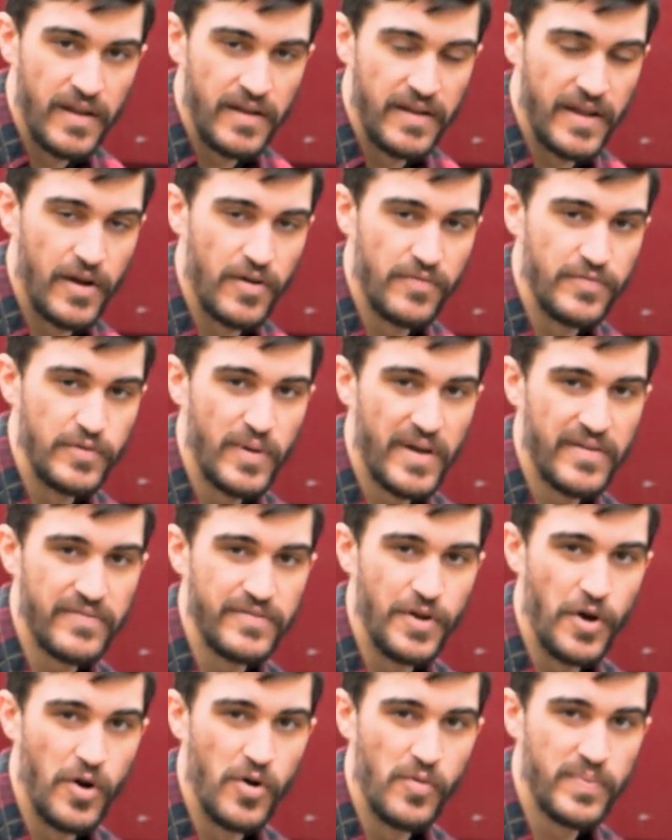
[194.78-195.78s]
Now, if you have
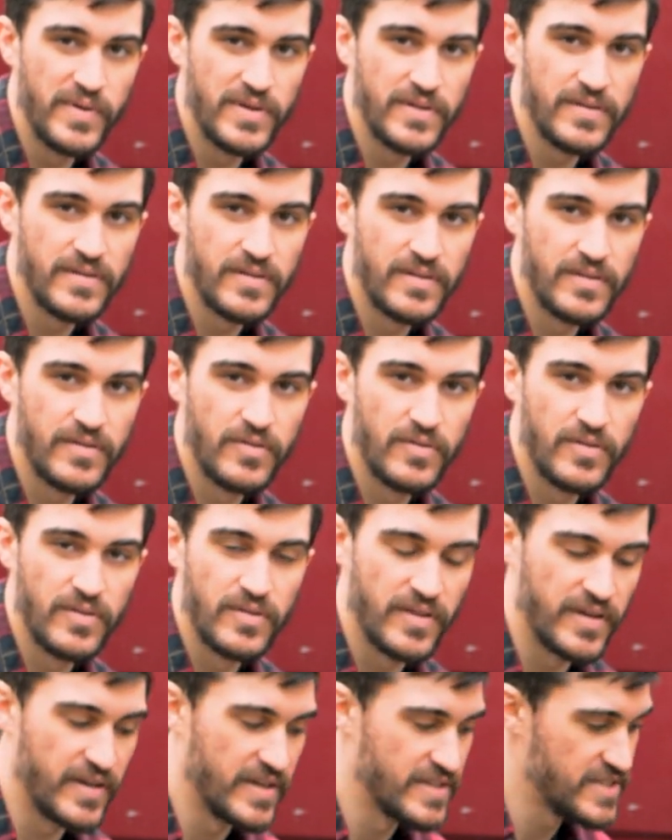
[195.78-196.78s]
an open,
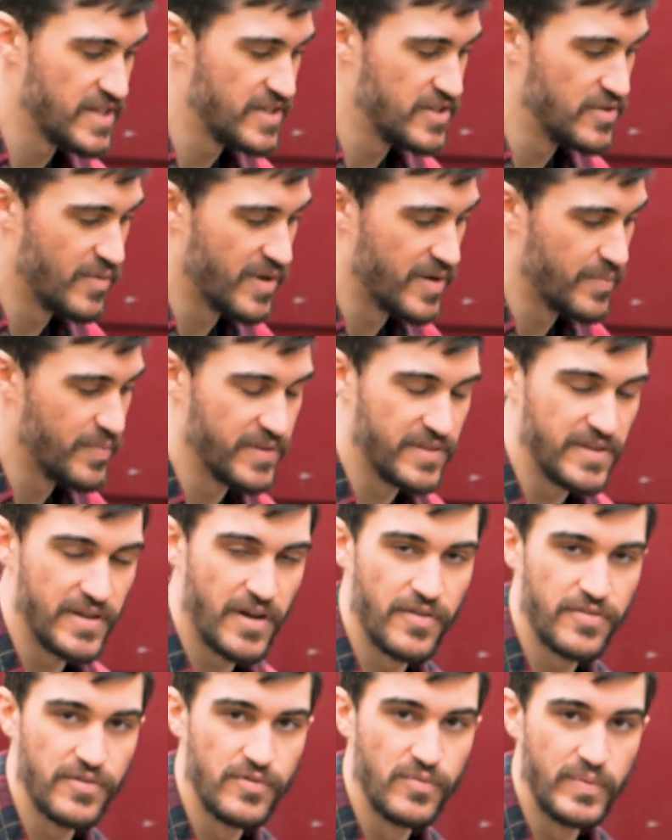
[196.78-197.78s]
like I said, you wanna put the
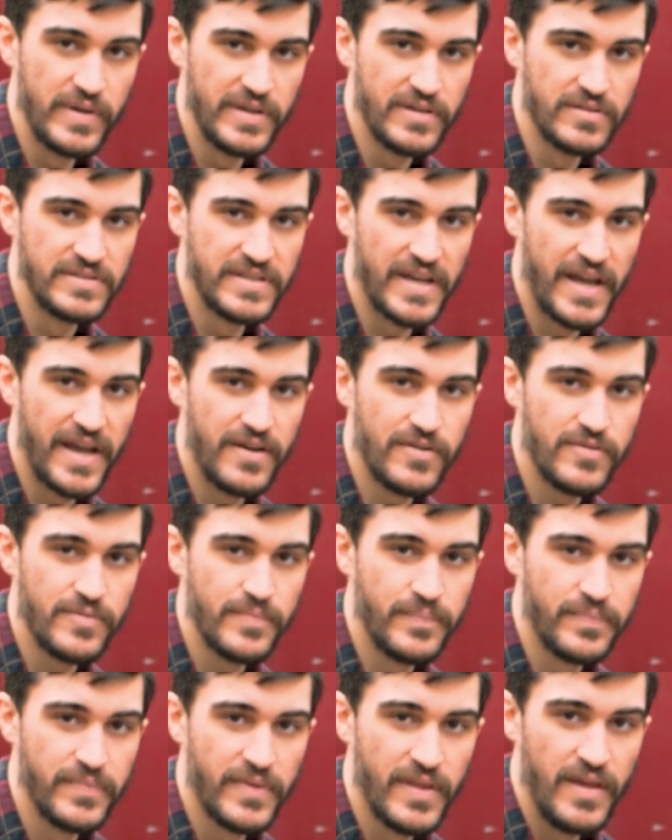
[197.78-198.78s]
other wheel down
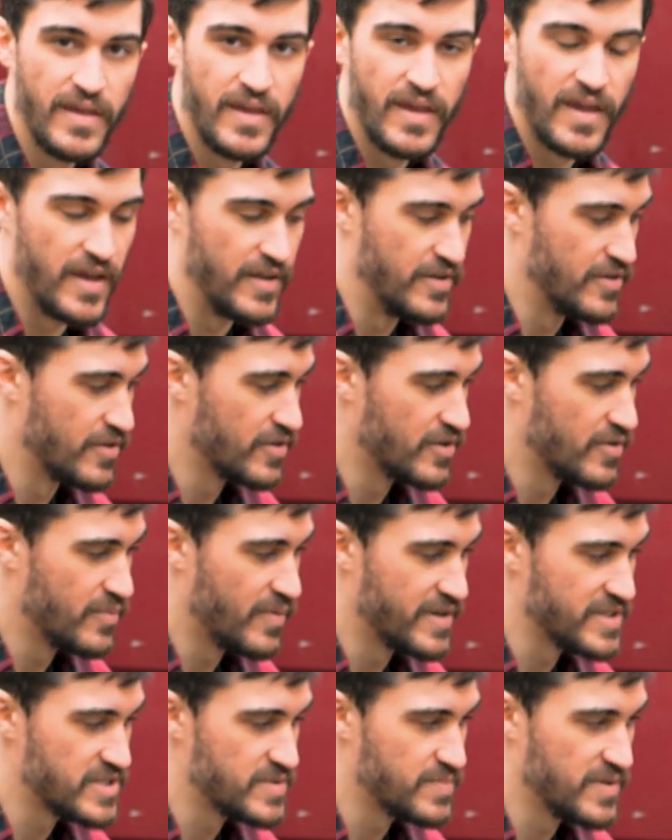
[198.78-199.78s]
and you're gonna
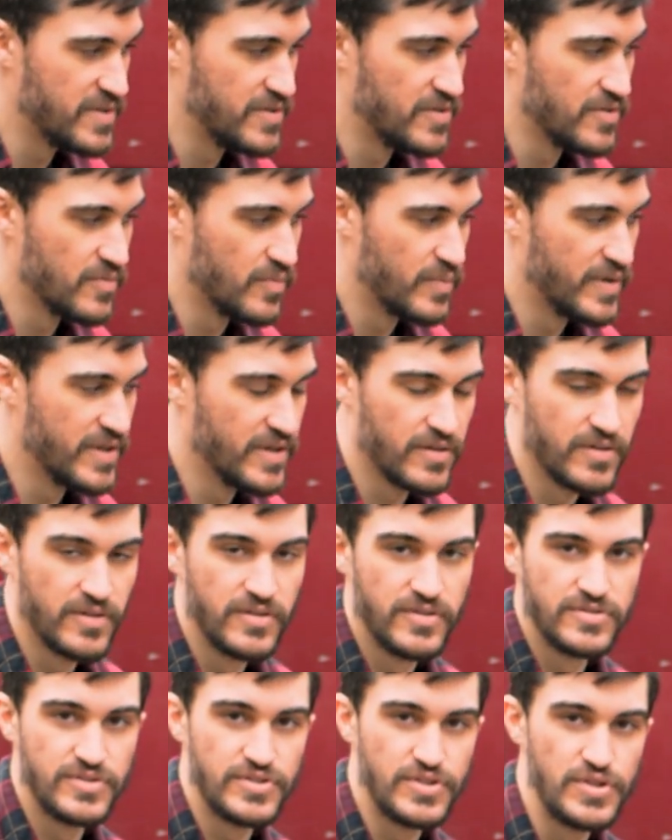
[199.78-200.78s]
wanna spin your wheel
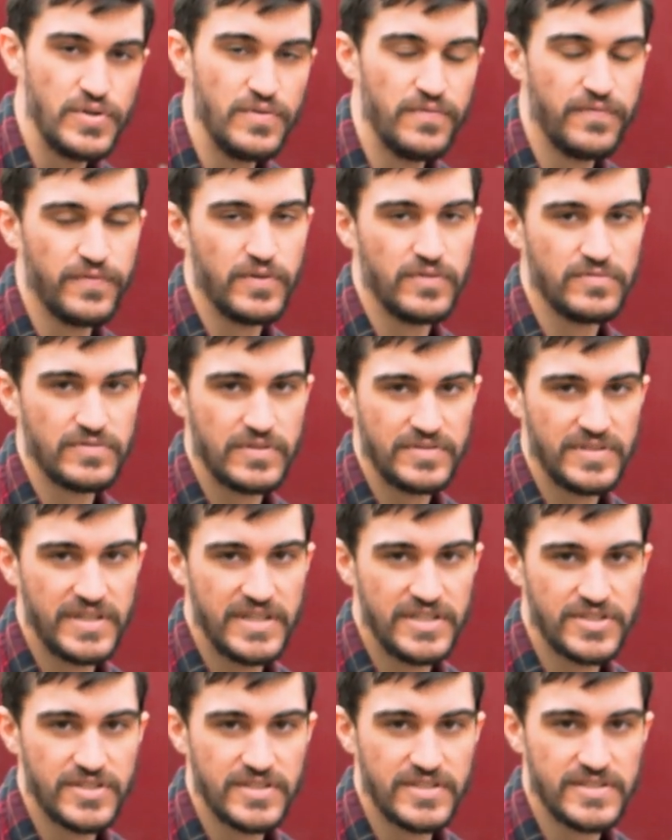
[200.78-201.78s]
2 full
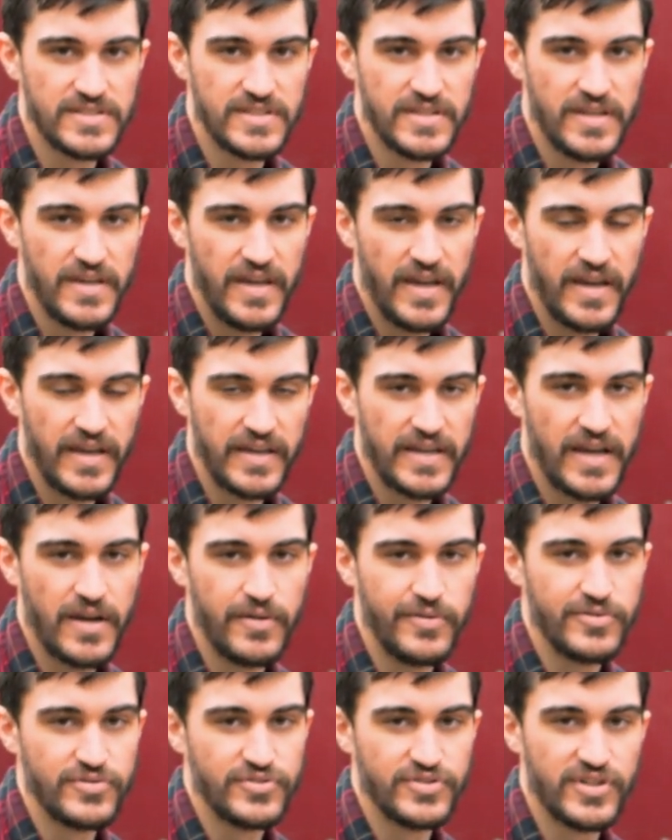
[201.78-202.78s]
rotations and
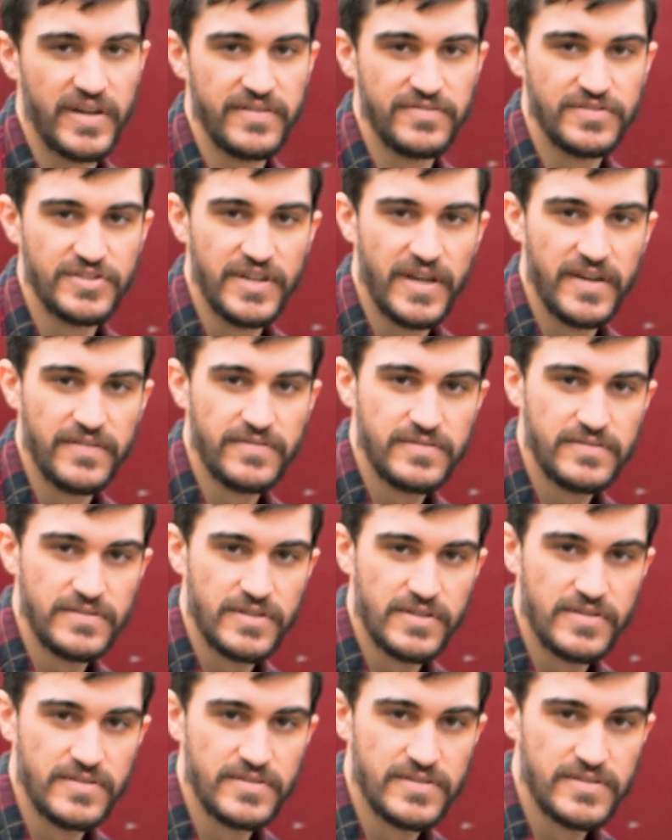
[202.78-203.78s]
count your drive shaft
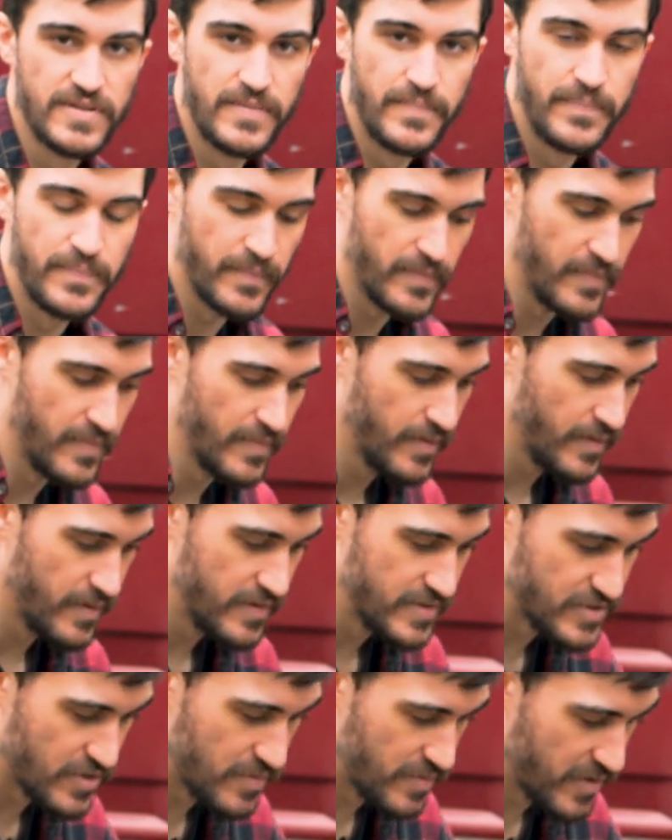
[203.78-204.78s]
turns.
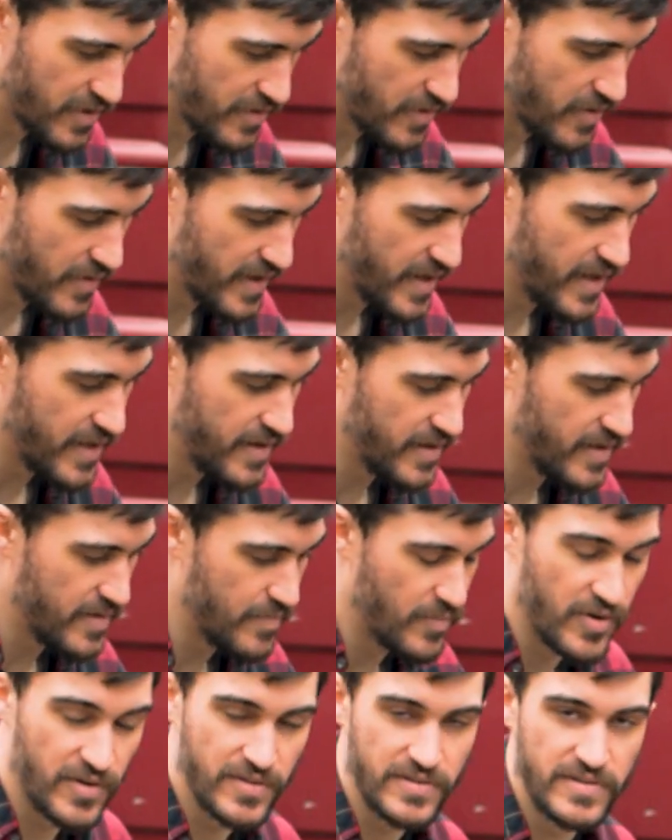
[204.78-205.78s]
So I'm gonna go ahead and
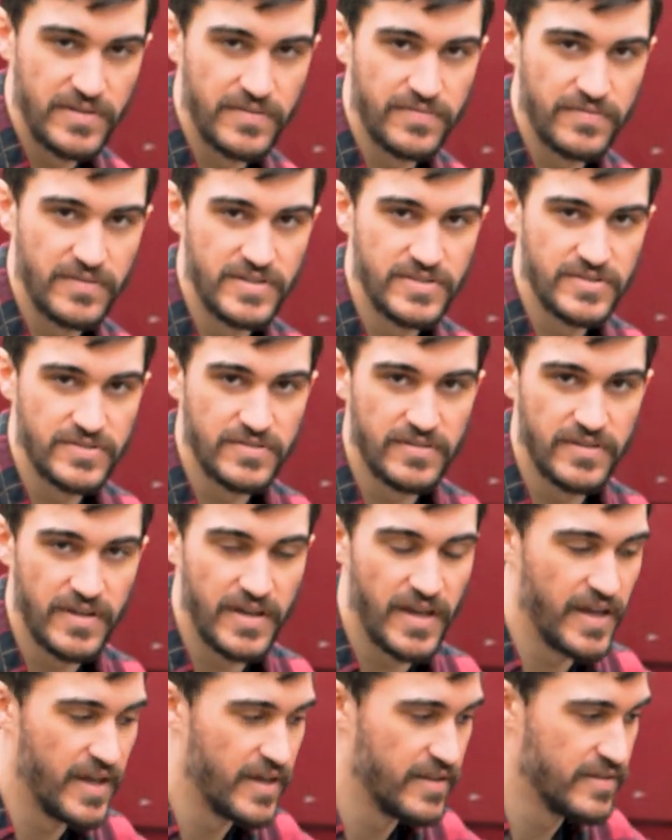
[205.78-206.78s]
mark the differential
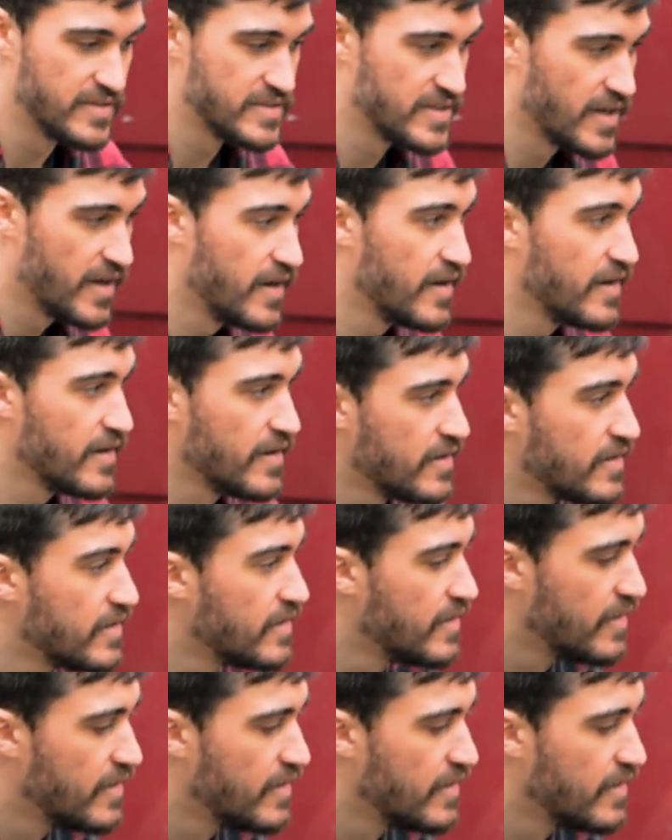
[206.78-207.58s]
and the tire.